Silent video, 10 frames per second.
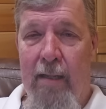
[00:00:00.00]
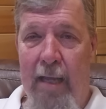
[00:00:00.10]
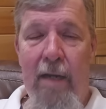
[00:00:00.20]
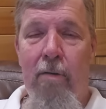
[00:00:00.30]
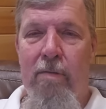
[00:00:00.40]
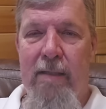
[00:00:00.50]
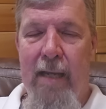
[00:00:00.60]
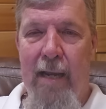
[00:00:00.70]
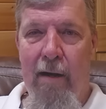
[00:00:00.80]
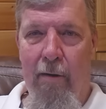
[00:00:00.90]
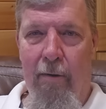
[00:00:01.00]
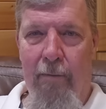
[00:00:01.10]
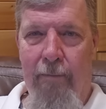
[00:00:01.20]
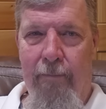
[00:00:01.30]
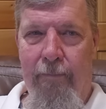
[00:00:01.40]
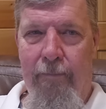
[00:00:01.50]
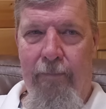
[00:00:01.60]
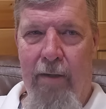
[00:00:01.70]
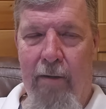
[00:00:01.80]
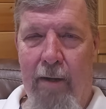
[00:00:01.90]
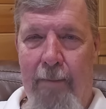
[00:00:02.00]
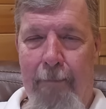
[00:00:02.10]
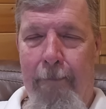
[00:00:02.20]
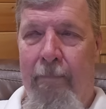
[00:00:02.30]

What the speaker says: They don't care. Right?